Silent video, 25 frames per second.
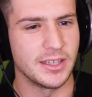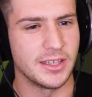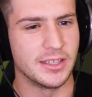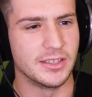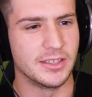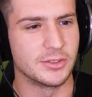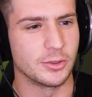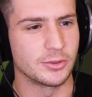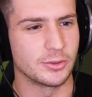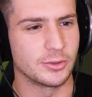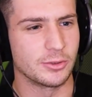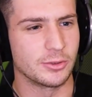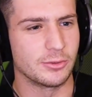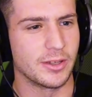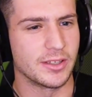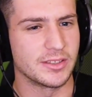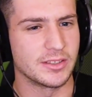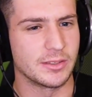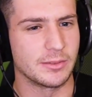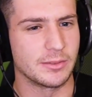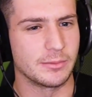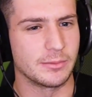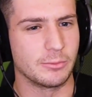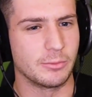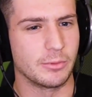and it's also not
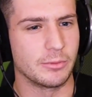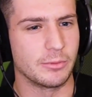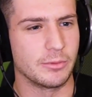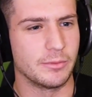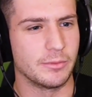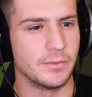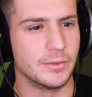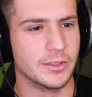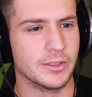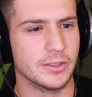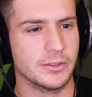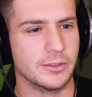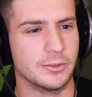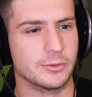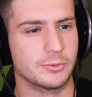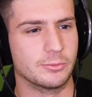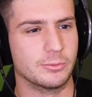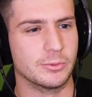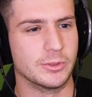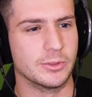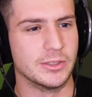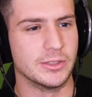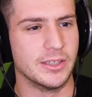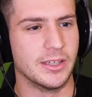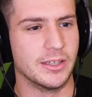something where we feel like there's
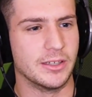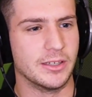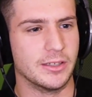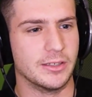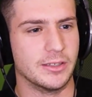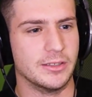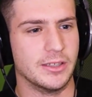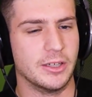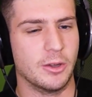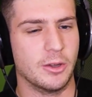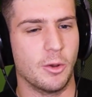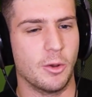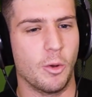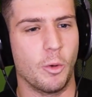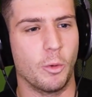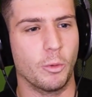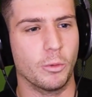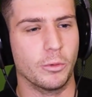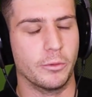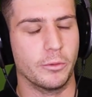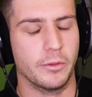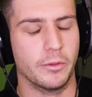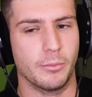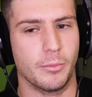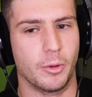really a
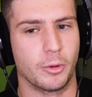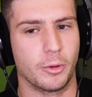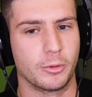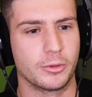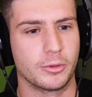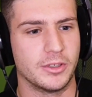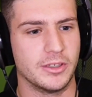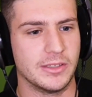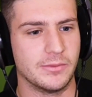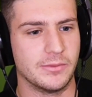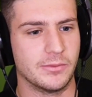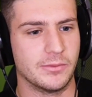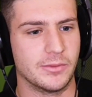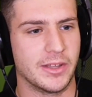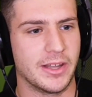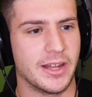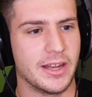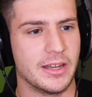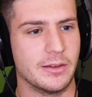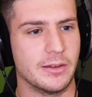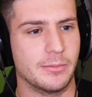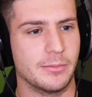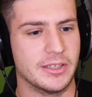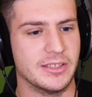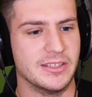hole in the market, even that
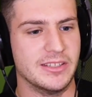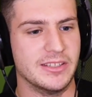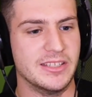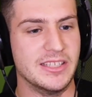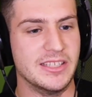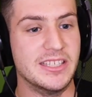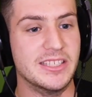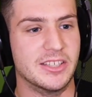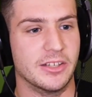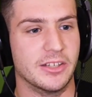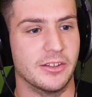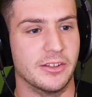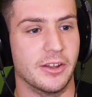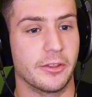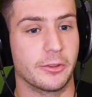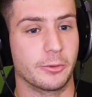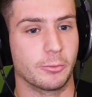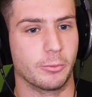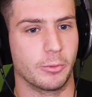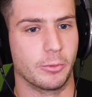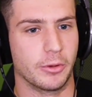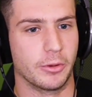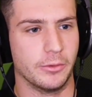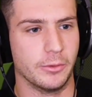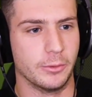anybody needs another
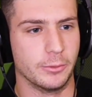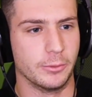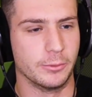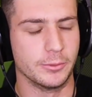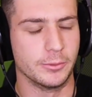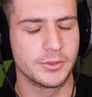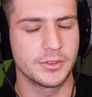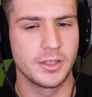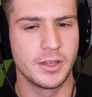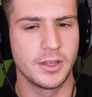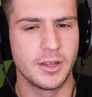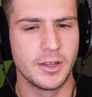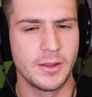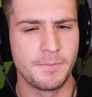one of those.